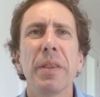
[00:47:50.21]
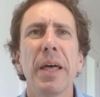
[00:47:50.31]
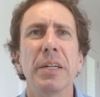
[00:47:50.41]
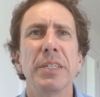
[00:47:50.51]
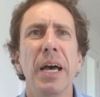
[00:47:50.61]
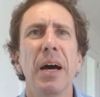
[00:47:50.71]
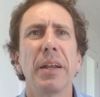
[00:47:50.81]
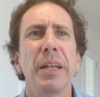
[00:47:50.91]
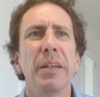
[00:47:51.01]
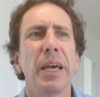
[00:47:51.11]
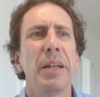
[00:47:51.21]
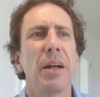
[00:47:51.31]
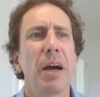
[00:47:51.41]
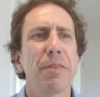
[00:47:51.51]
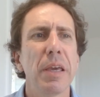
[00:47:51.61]
without a doubt,
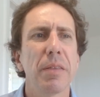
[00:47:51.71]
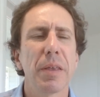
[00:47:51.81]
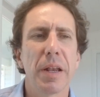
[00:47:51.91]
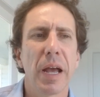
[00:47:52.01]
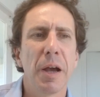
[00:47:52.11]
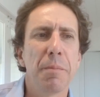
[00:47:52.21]
and I think that